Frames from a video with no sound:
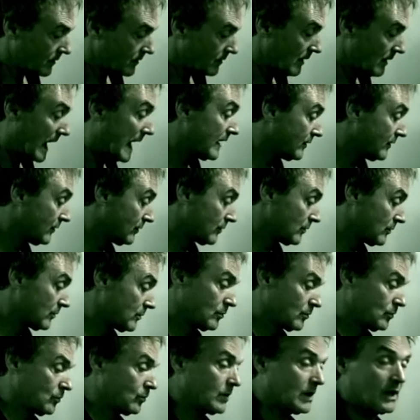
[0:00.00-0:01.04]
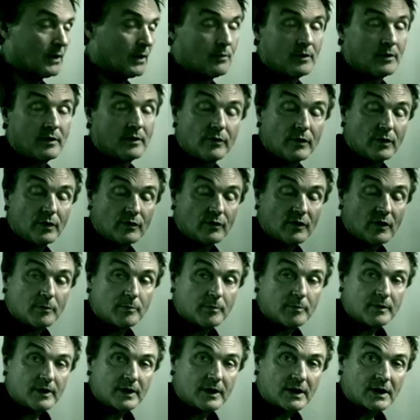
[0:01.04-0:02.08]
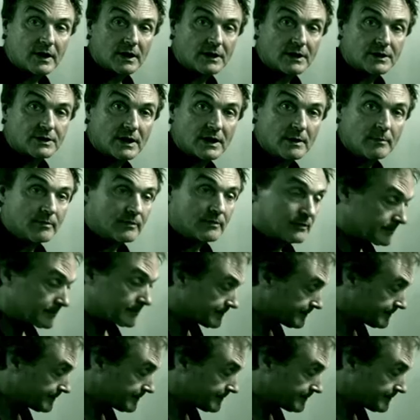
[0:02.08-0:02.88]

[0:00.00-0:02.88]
and why we've used these particular shapes.